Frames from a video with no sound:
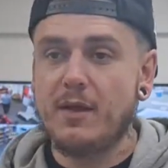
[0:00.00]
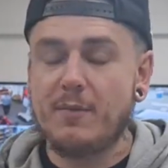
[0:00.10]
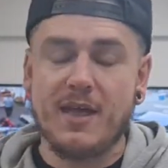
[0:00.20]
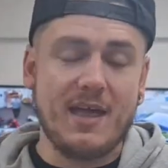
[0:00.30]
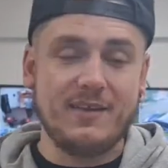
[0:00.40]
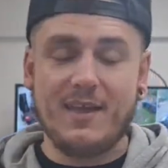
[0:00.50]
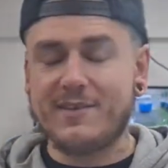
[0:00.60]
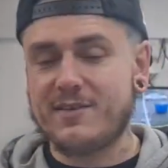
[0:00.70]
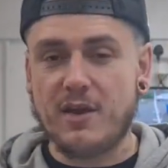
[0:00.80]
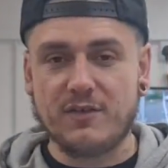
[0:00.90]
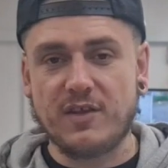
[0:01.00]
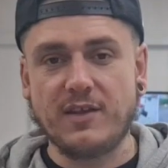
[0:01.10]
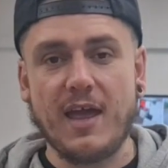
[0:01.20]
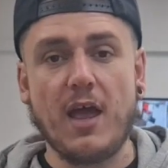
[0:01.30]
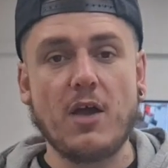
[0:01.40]
Yesterday on
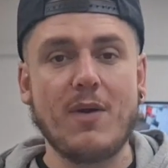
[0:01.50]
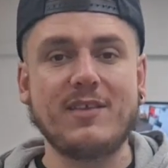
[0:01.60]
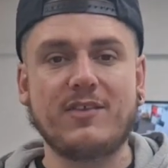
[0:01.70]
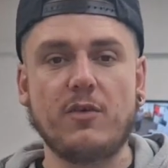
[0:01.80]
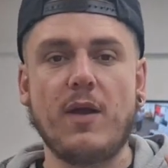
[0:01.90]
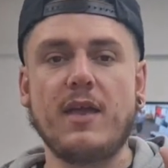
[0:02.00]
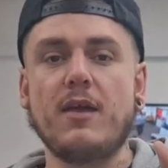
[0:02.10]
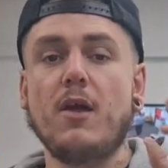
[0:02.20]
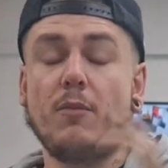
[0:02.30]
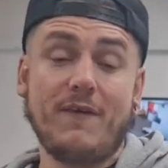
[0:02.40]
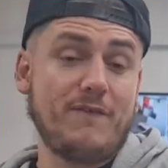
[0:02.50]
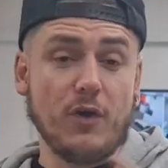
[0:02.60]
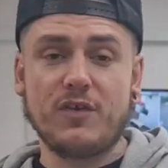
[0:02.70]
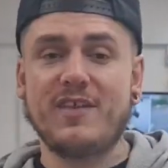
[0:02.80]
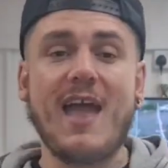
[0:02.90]
Sunday, I went to my
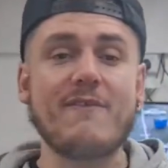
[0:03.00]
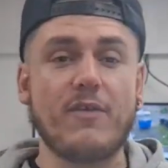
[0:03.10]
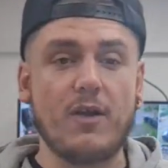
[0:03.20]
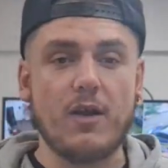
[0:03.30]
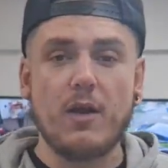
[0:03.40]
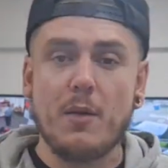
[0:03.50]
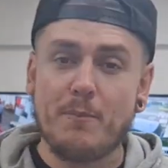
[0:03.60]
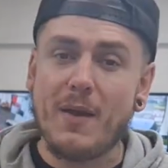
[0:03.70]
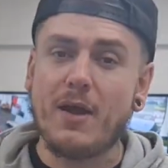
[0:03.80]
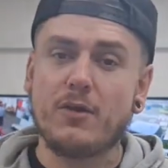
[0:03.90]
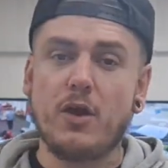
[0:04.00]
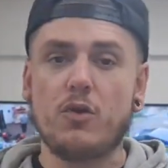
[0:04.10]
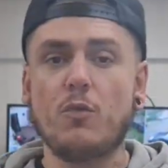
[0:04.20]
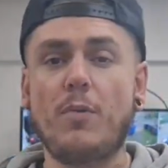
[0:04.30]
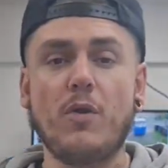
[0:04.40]
first ever bare
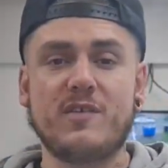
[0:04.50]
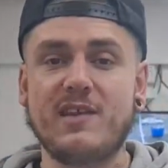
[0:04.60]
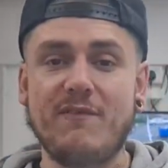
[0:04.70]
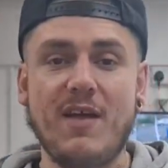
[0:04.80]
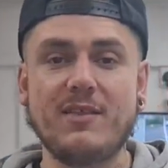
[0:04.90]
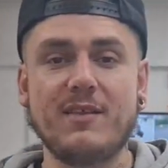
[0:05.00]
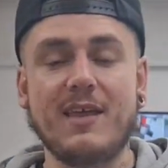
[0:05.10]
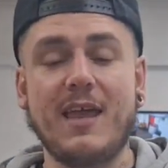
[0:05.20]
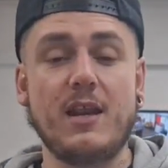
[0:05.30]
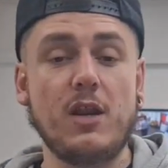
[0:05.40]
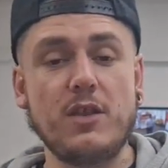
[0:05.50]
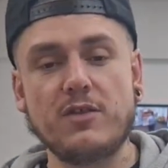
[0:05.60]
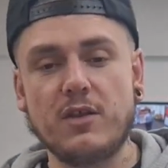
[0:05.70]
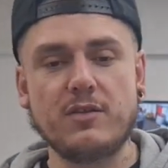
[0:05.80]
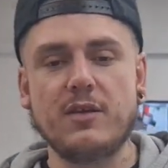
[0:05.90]
knuckle boxing event in
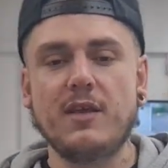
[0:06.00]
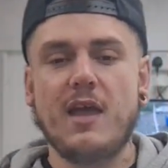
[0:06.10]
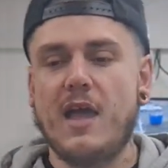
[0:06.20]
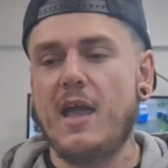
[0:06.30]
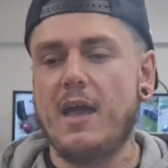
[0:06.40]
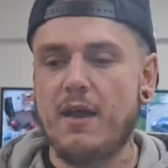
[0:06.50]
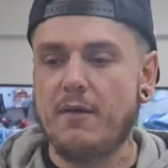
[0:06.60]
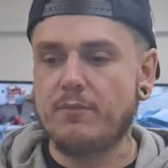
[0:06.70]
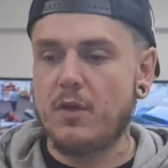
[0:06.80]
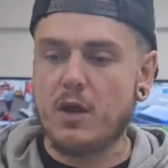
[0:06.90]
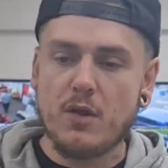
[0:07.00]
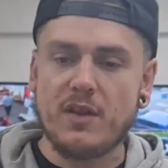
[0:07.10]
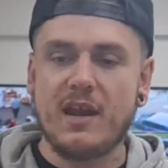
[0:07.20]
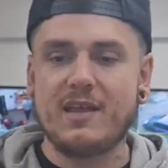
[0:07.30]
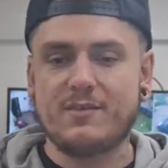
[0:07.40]
London. A load of
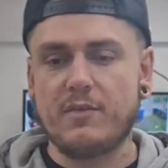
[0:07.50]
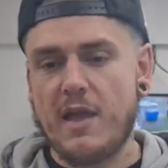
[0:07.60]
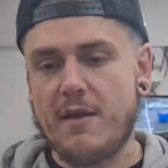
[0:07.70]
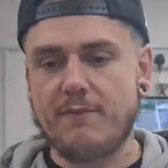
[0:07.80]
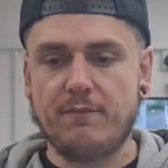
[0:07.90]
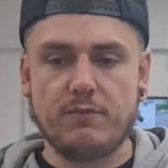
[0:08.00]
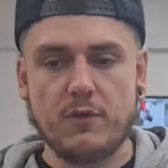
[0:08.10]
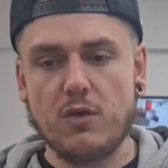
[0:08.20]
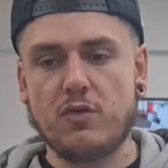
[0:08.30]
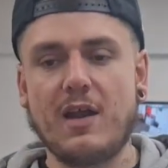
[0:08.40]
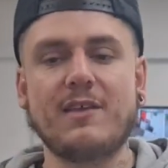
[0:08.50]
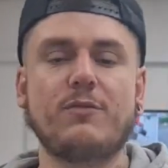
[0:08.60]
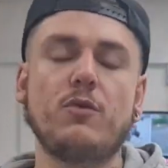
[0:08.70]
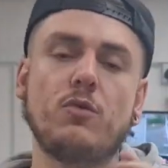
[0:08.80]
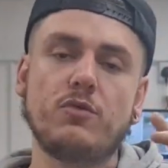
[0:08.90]
the lads, local lads,
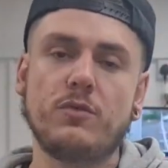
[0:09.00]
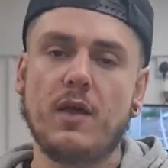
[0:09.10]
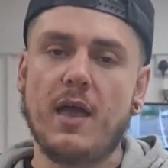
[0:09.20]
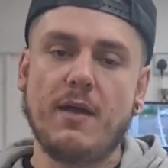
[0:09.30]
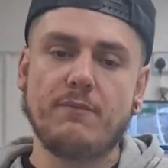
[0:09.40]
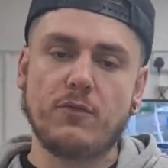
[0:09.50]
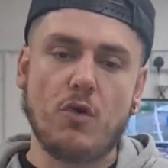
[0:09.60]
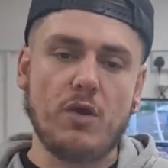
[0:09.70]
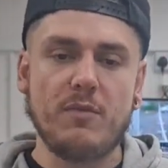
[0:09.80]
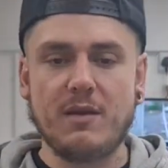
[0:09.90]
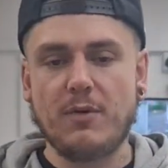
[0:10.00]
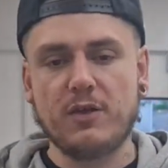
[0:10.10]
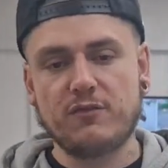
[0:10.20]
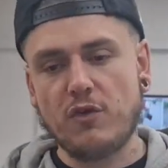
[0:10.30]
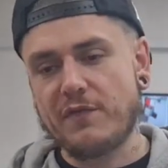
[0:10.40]
we all got on a
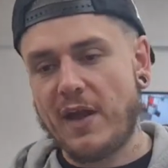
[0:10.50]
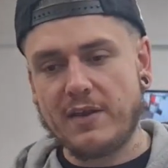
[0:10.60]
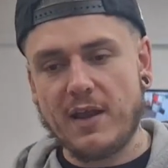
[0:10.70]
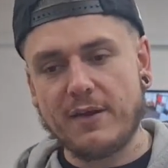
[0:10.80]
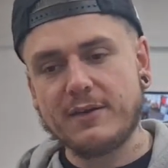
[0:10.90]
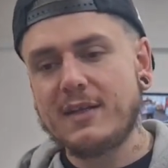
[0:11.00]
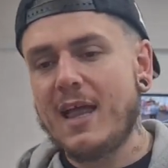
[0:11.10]
minibus, drove down there.